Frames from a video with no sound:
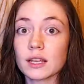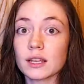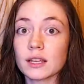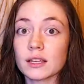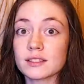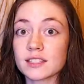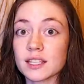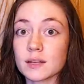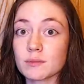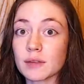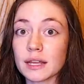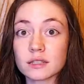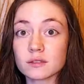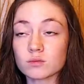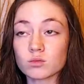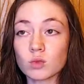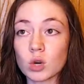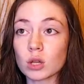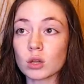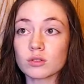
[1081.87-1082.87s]
Seemed like
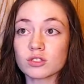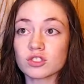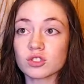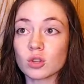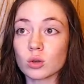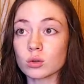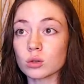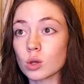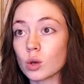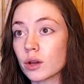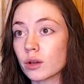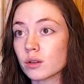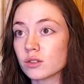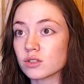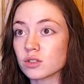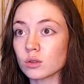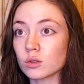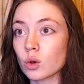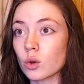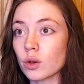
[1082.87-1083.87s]
Rollo's so
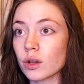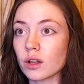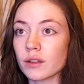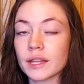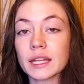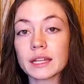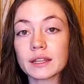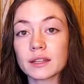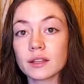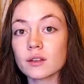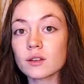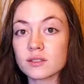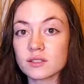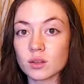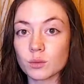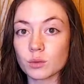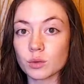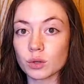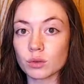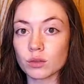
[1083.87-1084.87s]
loyal, and he kills
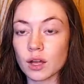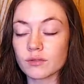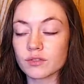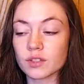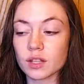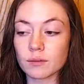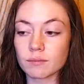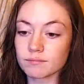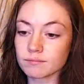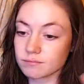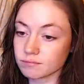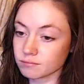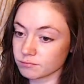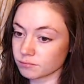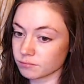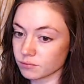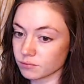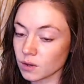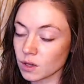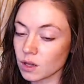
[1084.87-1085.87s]
someone who loved him.
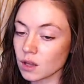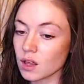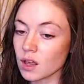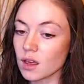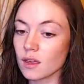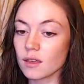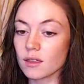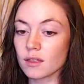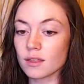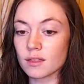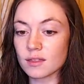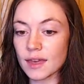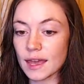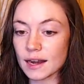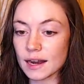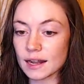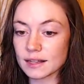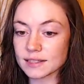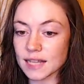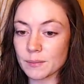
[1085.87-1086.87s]
Mm-hmm. Then,
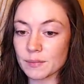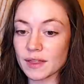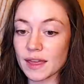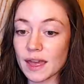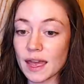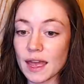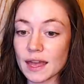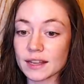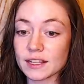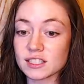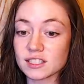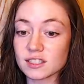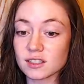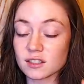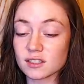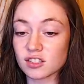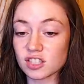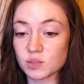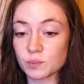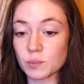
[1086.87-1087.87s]
on top of that, he's
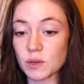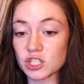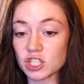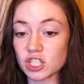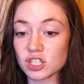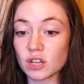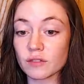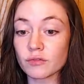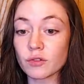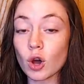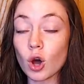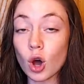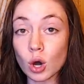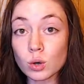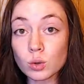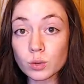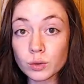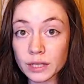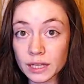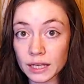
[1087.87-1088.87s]
suspicious of
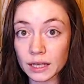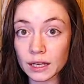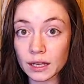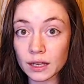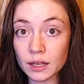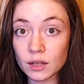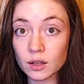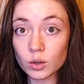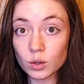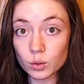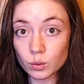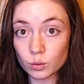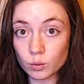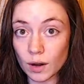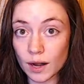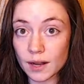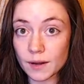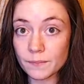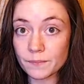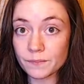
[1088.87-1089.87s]
Ogi,
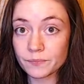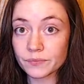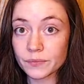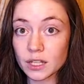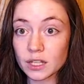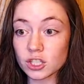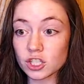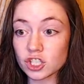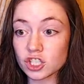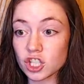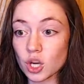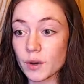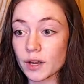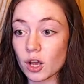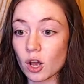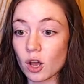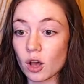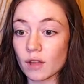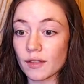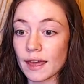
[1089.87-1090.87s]
right? He's showing
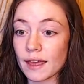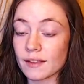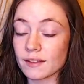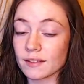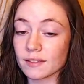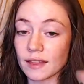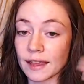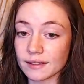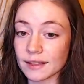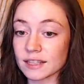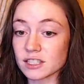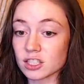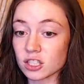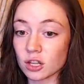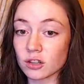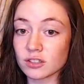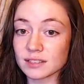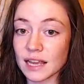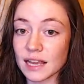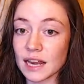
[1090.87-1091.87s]
all that, like, that's another
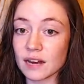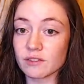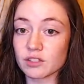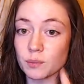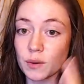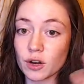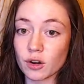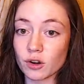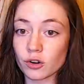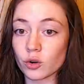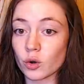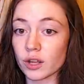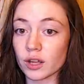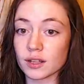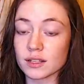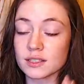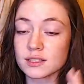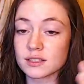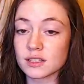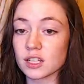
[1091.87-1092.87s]
sign of his paranoia.
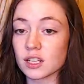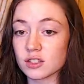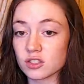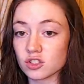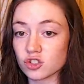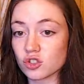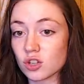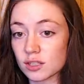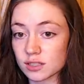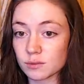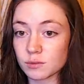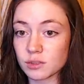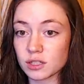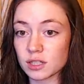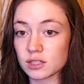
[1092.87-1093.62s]
He doesn't trust him.